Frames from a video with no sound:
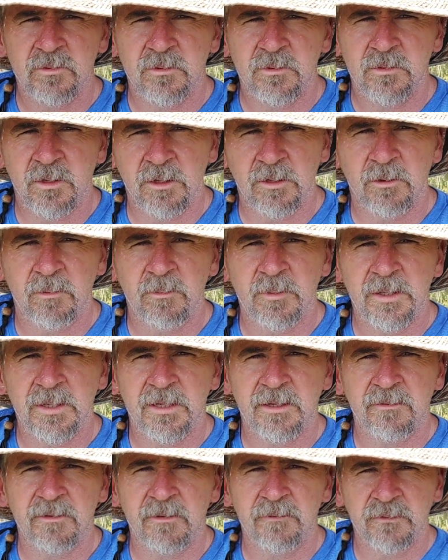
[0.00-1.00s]
little bit
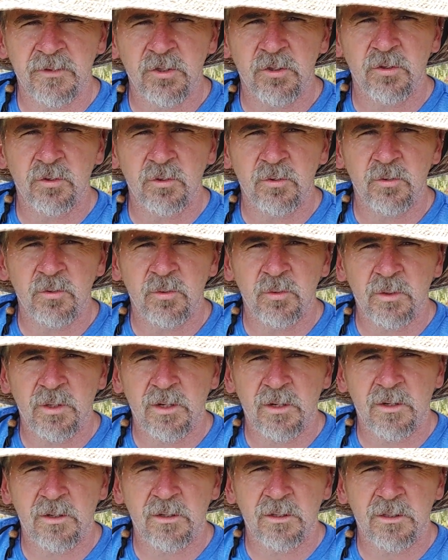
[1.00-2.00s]
of a view
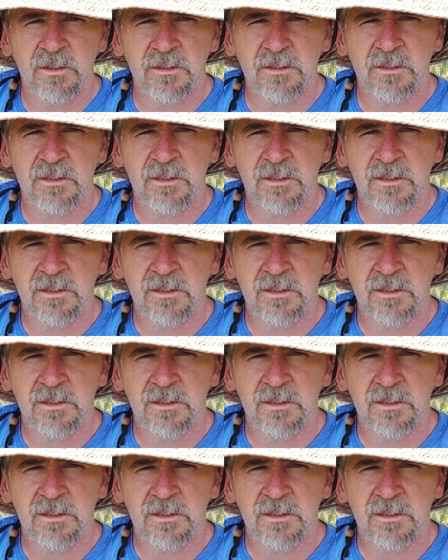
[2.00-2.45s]
on